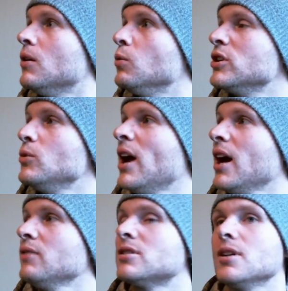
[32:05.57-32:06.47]
you
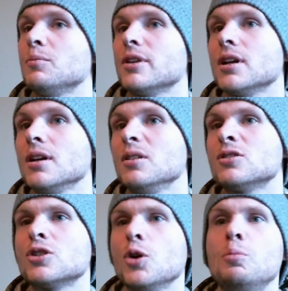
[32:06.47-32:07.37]
have something
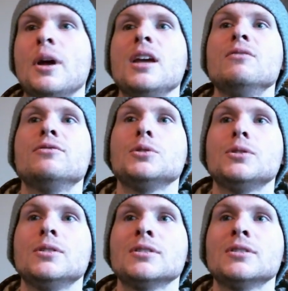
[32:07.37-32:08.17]
so painful